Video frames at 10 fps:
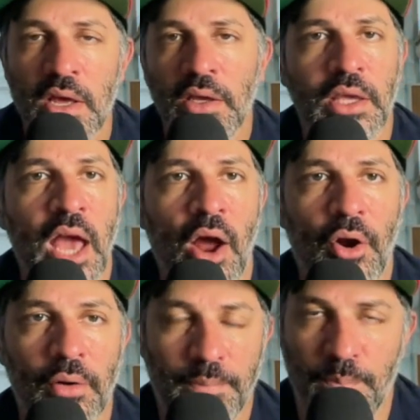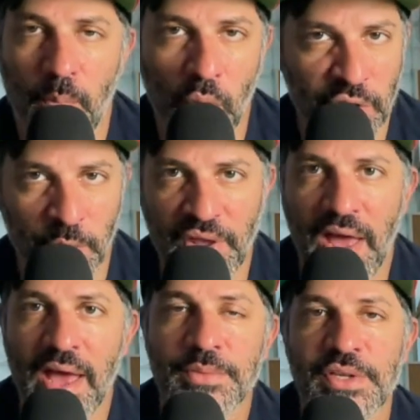He got hurt multiple
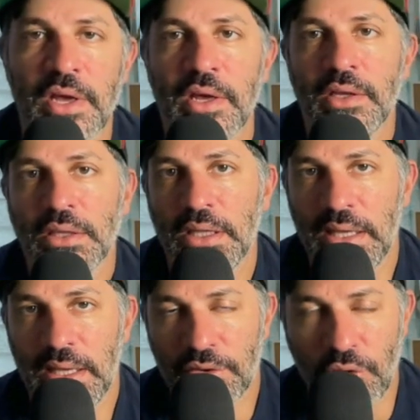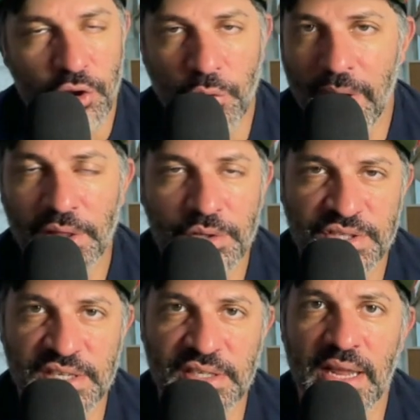times during the regular
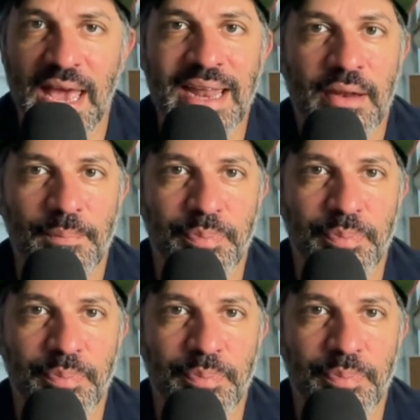season and